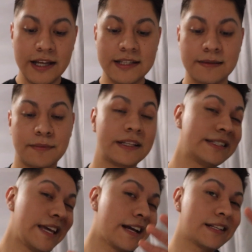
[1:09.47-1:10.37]
let's
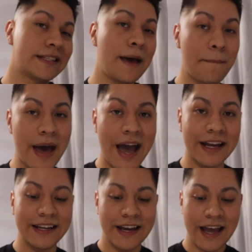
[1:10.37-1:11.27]
take a step
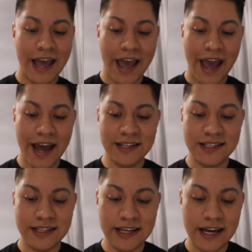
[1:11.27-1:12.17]
back and
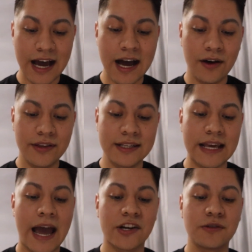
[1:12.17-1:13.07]
see how this
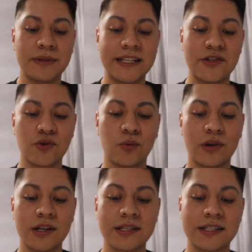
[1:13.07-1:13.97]
action potential
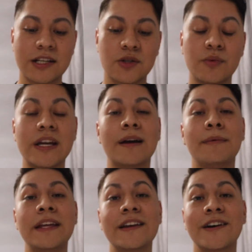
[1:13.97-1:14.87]
works, because we
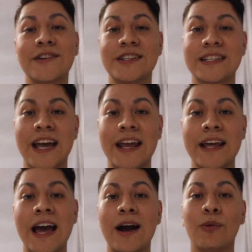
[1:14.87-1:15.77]
need to understand
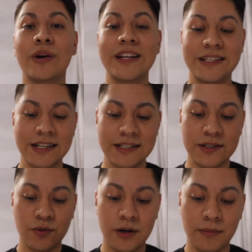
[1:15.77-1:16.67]
what it does
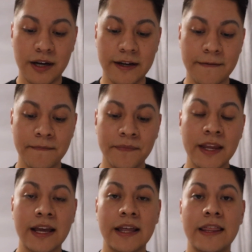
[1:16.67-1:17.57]
to our body.
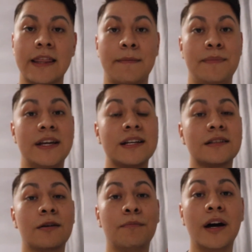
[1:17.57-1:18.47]
Because
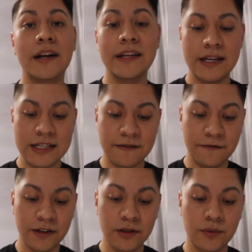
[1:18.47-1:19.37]
our body is
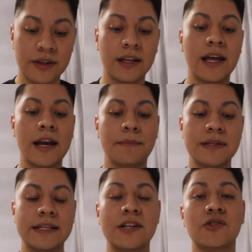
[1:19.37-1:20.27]
filled with a lot of
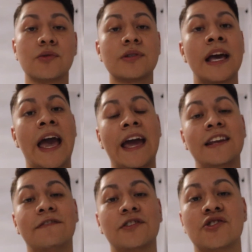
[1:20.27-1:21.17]
potentials and
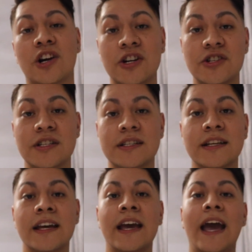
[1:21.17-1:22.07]
different charges.
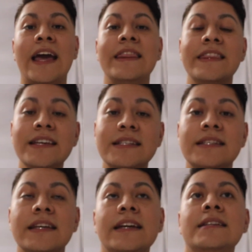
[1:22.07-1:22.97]
And
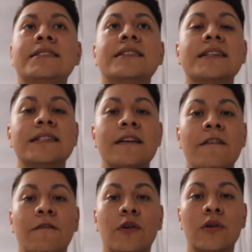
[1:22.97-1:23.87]
this is
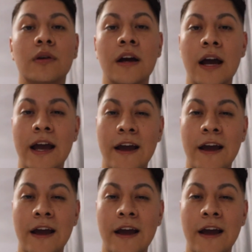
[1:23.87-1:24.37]
just for